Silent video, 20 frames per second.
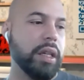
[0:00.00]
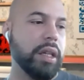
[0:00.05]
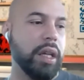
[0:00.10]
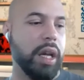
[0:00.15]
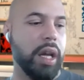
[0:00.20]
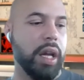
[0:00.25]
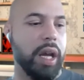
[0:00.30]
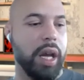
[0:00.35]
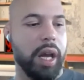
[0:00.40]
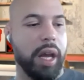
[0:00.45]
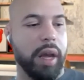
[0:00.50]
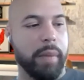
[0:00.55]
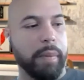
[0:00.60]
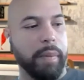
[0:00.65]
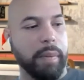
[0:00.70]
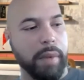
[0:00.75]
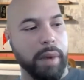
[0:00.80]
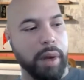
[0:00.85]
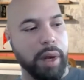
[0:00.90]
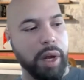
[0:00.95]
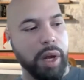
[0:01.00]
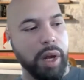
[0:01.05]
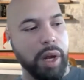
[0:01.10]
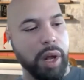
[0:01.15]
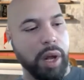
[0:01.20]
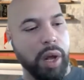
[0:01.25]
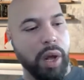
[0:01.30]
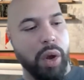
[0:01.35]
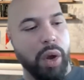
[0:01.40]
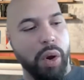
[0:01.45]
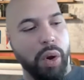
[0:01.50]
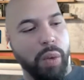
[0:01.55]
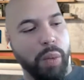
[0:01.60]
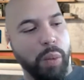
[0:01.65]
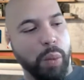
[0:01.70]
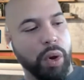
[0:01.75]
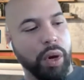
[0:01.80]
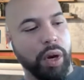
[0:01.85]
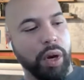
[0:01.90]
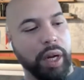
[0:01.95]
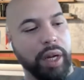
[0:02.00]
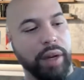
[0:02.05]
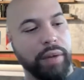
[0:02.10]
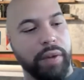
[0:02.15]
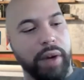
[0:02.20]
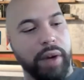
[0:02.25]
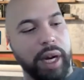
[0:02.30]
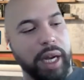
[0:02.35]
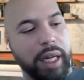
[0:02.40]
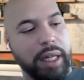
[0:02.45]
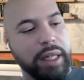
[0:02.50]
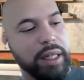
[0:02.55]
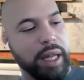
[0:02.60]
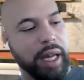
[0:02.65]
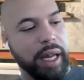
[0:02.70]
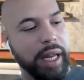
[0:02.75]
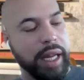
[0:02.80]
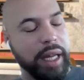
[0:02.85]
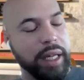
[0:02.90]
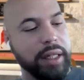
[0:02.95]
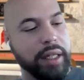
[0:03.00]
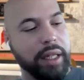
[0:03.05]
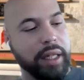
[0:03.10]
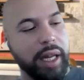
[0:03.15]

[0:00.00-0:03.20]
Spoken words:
What I can really say